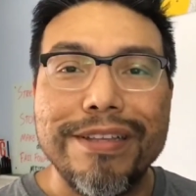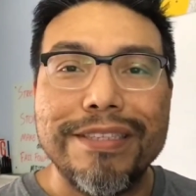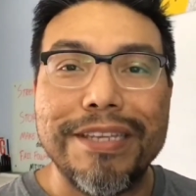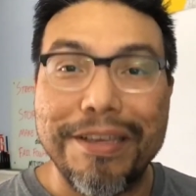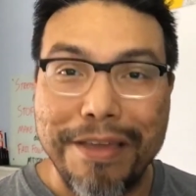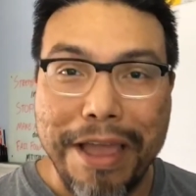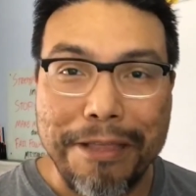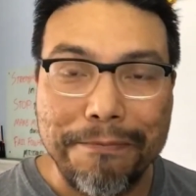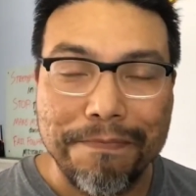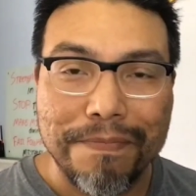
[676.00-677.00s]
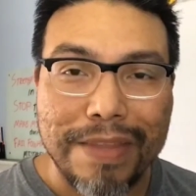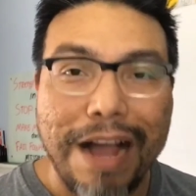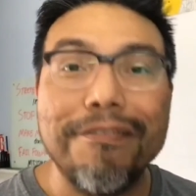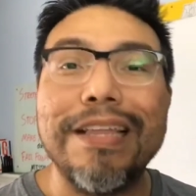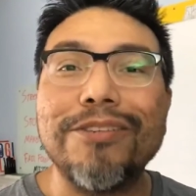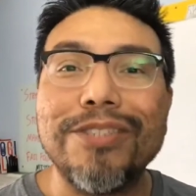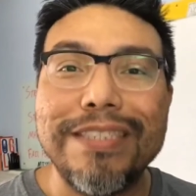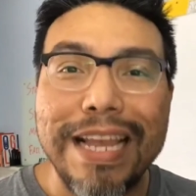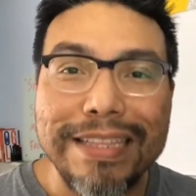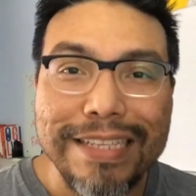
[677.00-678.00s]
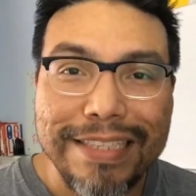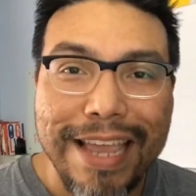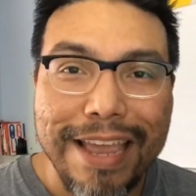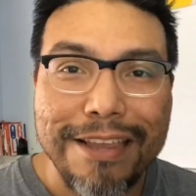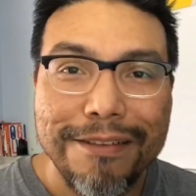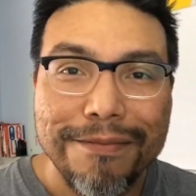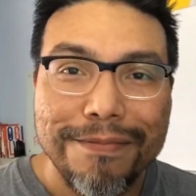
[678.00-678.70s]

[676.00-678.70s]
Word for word: Till then, have an outstanding day.